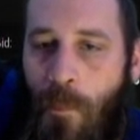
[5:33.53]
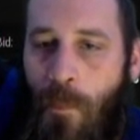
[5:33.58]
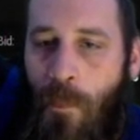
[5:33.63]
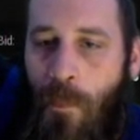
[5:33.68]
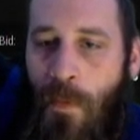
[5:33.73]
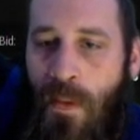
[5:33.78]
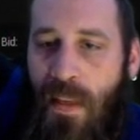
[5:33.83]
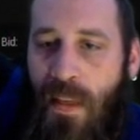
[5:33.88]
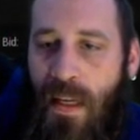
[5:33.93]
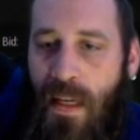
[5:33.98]

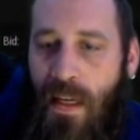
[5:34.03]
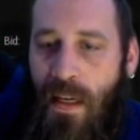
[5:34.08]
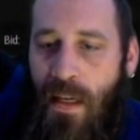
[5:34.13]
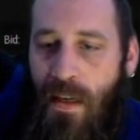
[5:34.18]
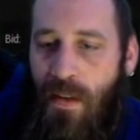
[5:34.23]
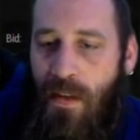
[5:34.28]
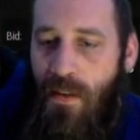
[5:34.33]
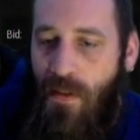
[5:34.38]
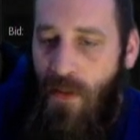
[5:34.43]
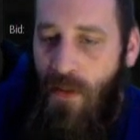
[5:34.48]

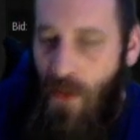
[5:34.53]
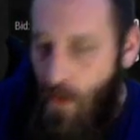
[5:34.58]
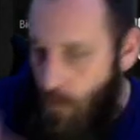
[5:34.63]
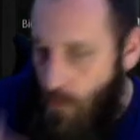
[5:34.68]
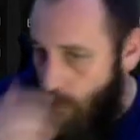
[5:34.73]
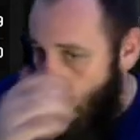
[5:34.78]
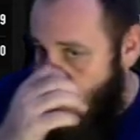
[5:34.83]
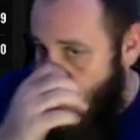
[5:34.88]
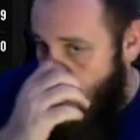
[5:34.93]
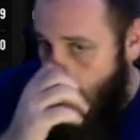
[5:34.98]
These,
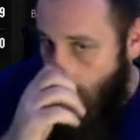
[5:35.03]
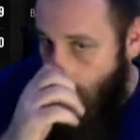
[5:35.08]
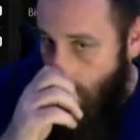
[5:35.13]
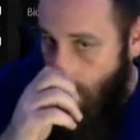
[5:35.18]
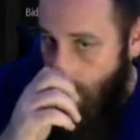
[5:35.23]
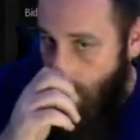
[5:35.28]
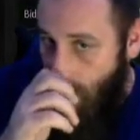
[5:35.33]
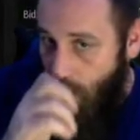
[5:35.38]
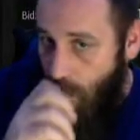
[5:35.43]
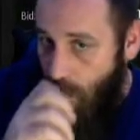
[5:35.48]

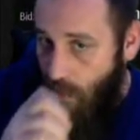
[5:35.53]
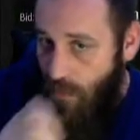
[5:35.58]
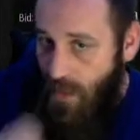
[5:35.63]
the